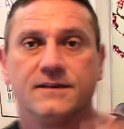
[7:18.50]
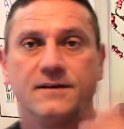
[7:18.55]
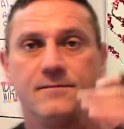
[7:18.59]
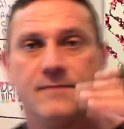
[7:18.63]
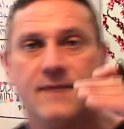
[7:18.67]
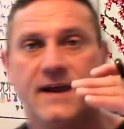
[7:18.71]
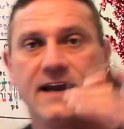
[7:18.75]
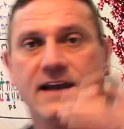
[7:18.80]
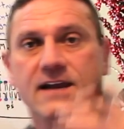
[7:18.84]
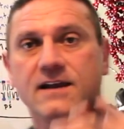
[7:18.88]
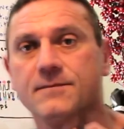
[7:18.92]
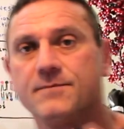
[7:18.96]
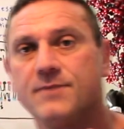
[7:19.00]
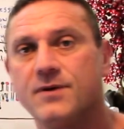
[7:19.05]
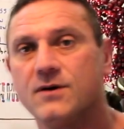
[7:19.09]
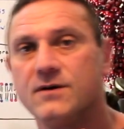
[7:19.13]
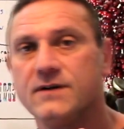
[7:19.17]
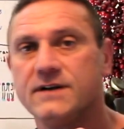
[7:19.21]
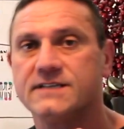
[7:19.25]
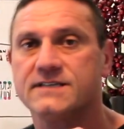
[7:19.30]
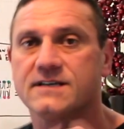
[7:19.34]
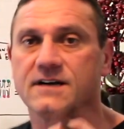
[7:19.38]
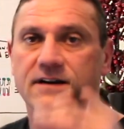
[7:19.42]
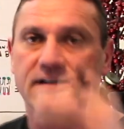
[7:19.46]
the main
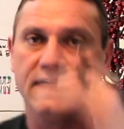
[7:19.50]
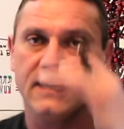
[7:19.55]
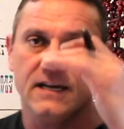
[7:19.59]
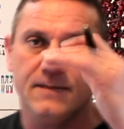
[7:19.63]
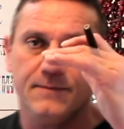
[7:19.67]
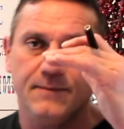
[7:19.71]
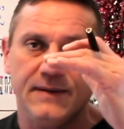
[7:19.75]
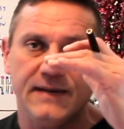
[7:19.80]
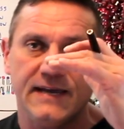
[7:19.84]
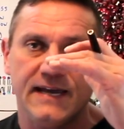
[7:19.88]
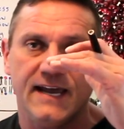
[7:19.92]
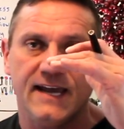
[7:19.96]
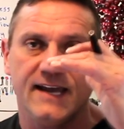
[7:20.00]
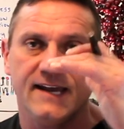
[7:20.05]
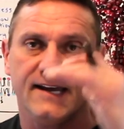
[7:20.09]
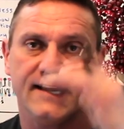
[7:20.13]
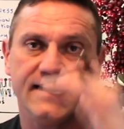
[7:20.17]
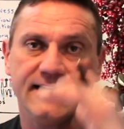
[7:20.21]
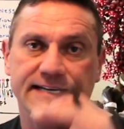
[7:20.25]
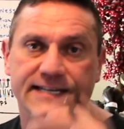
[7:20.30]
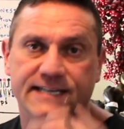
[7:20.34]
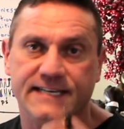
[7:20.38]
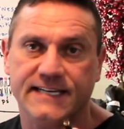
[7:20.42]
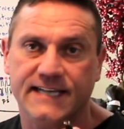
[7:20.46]
components are E P
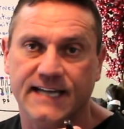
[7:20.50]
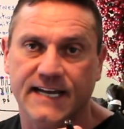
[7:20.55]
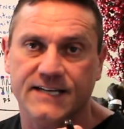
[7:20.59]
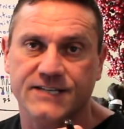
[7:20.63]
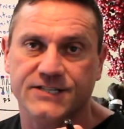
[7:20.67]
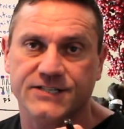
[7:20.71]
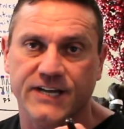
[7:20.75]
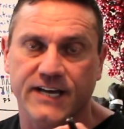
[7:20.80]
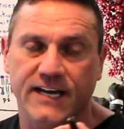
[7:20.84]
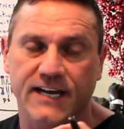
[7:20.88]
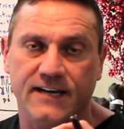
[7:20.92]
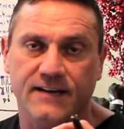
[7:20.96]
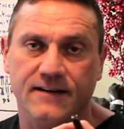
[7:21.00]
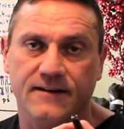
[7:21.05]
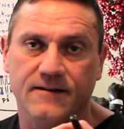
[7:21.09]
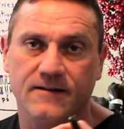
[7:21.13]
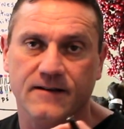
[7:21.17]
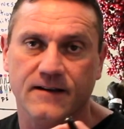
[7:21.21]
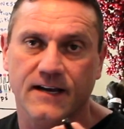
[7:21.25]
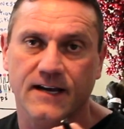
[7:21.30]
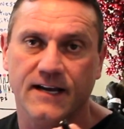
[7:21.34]
A and D H A.